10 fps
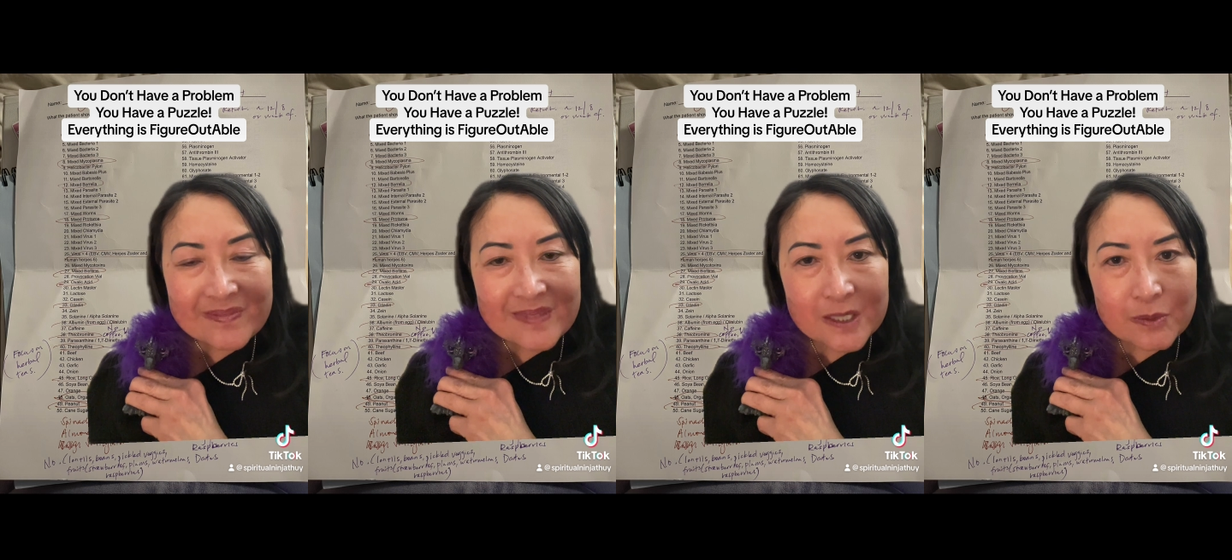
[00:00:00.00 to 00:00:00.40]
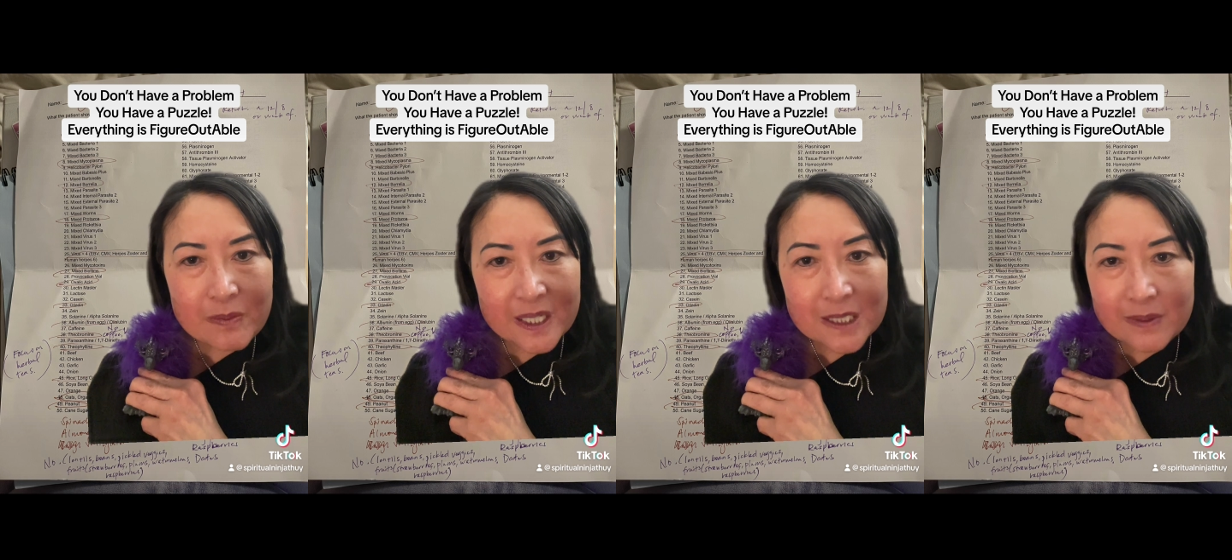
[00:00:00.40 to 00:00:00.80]
This
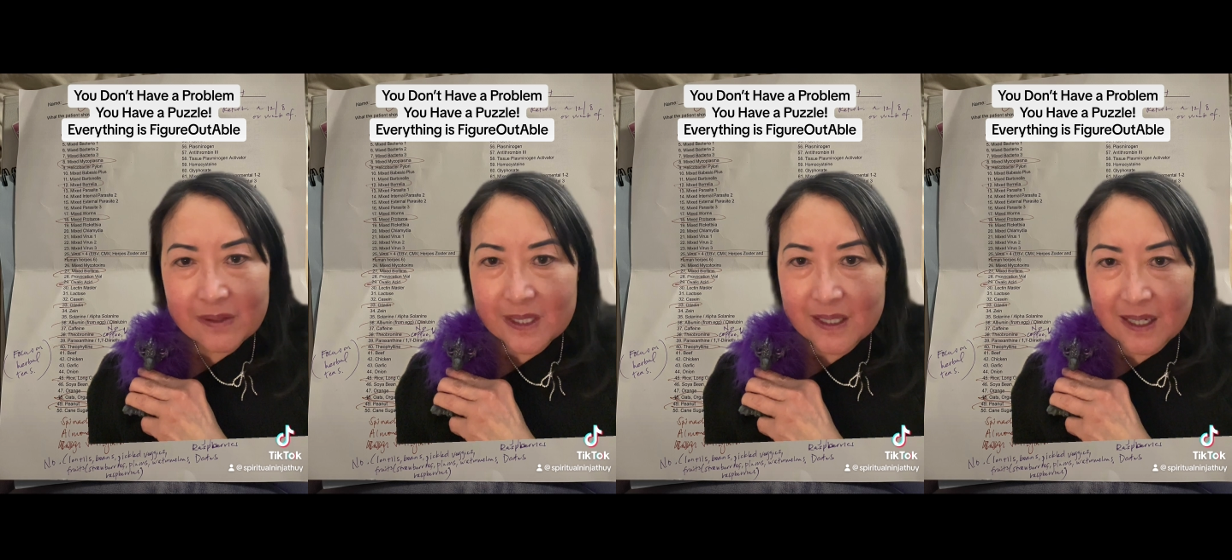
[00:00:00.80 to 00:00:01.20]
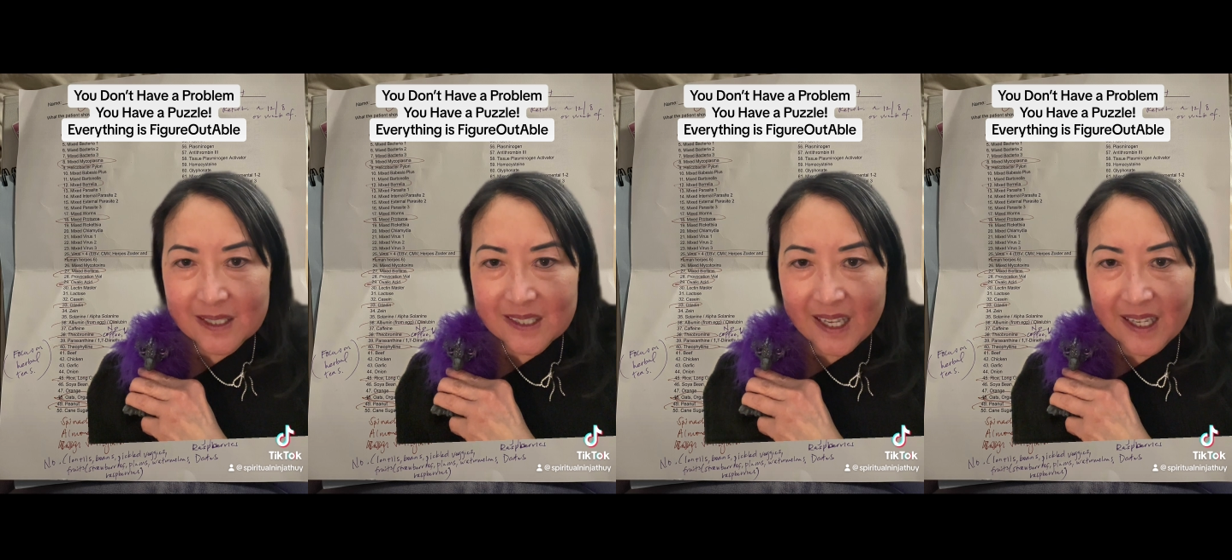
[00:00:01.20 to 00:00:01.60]
reminds me of this
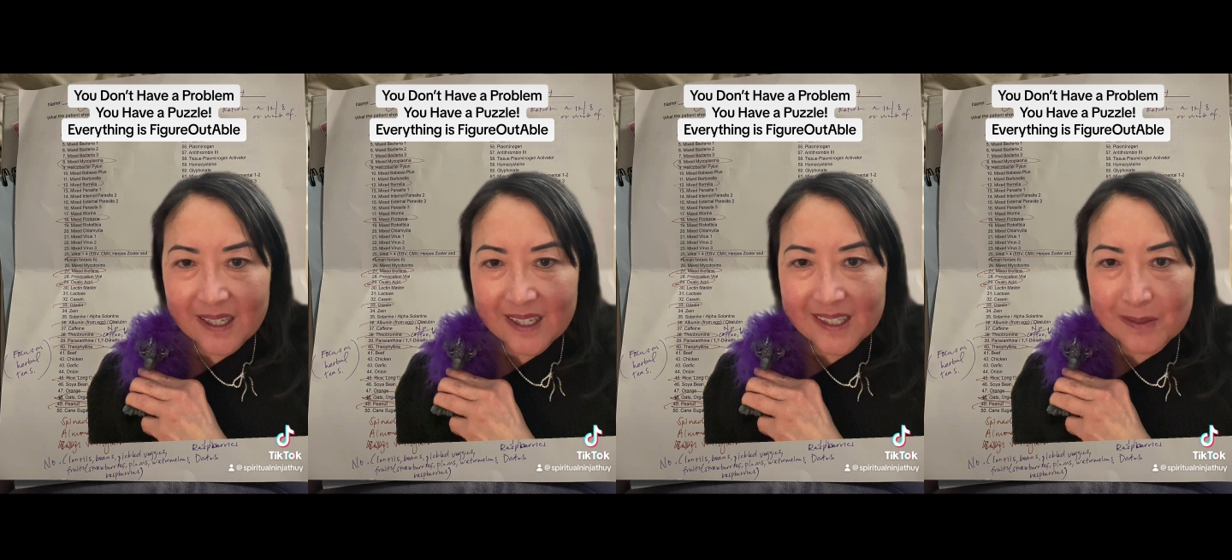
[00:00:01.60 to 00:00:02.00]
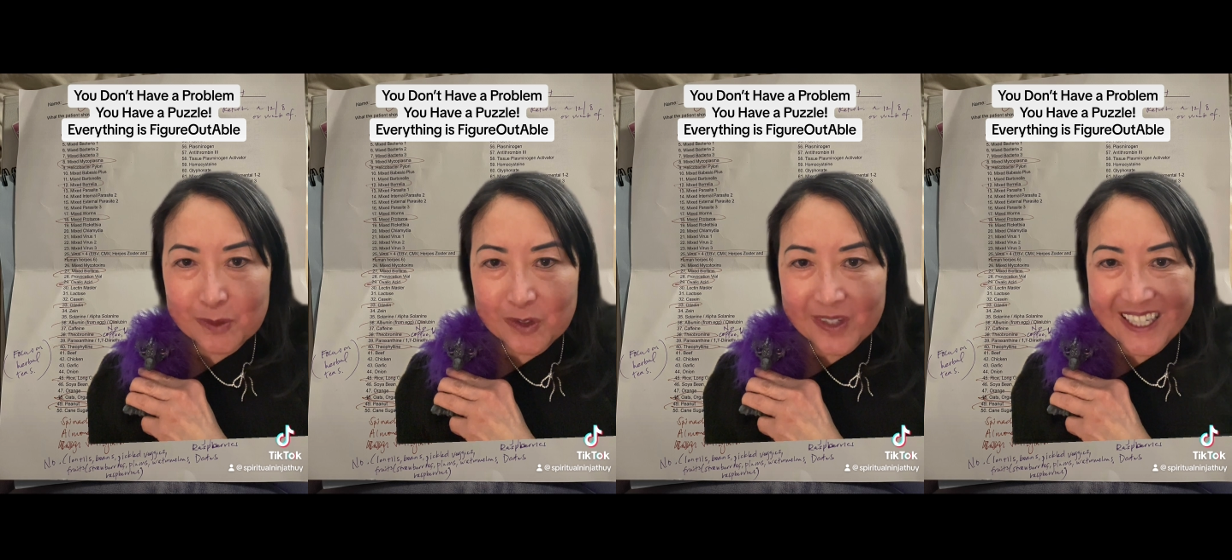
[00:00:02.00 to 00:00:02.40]
saying in the
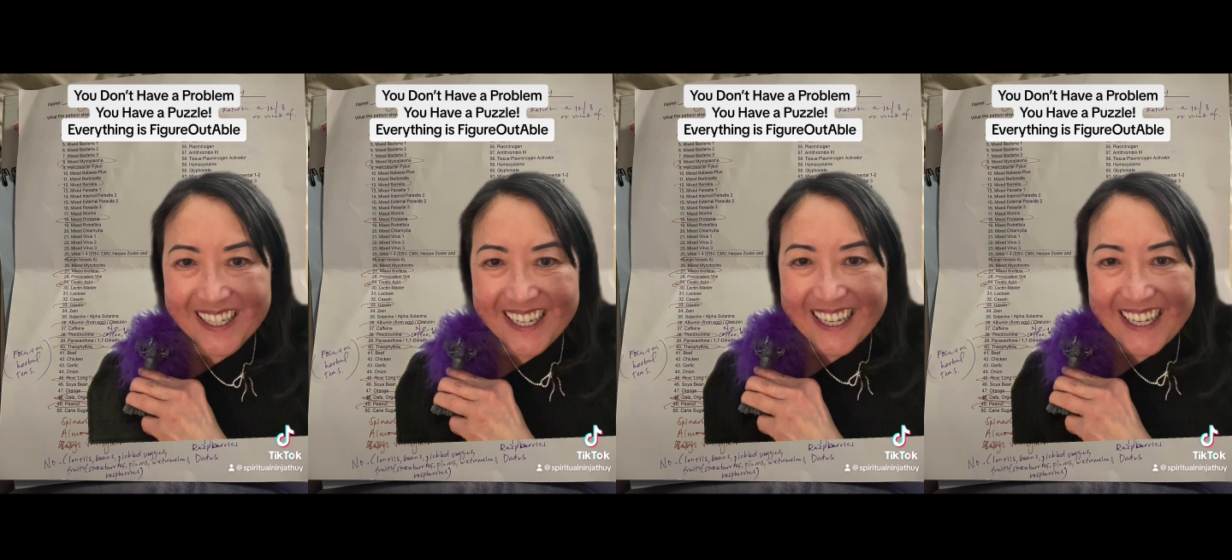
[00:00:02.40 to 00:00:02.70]
movie